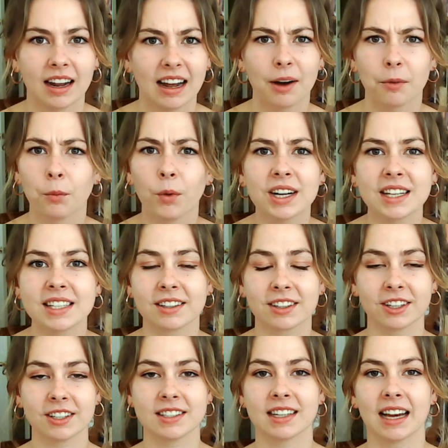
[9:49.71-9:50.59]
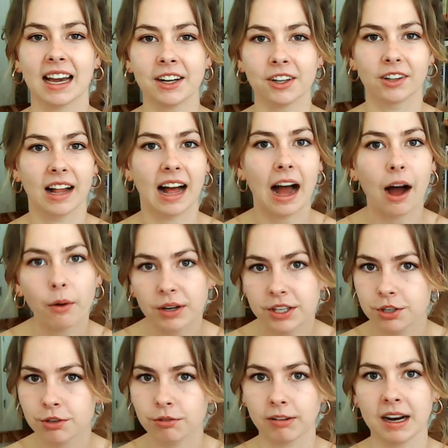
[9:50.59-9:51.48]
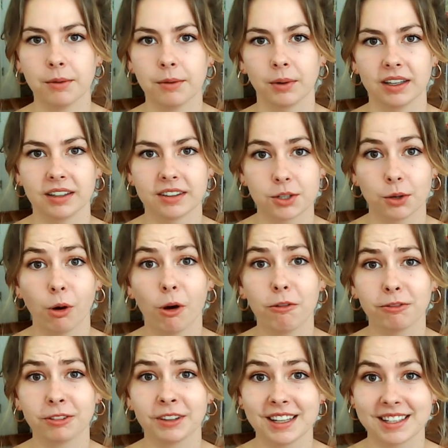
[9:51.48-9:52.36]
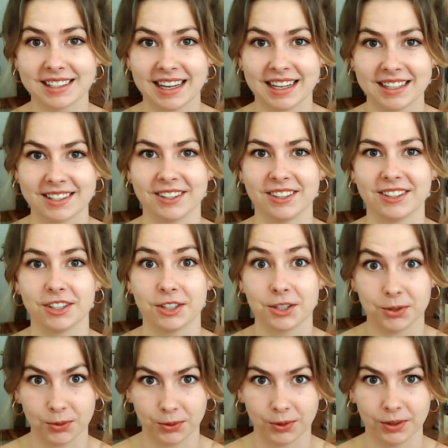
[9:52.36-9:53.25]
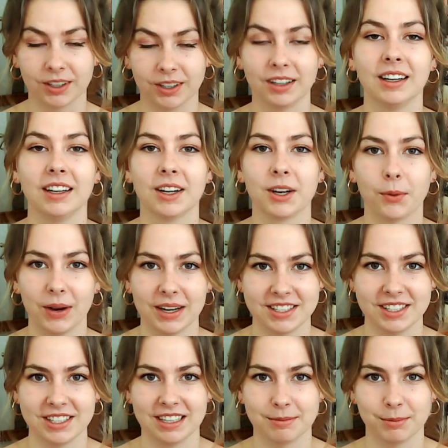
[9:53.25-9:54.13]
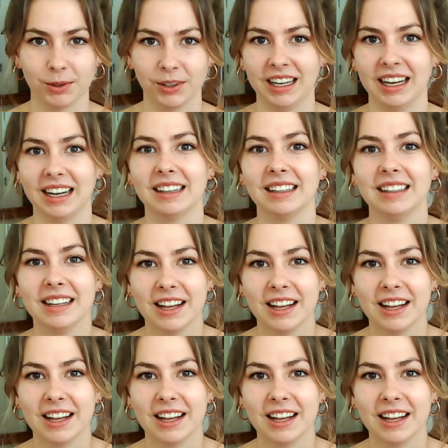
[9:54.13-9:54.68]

What is a good title? How can you write one? So hopefully this answered your question, Maria.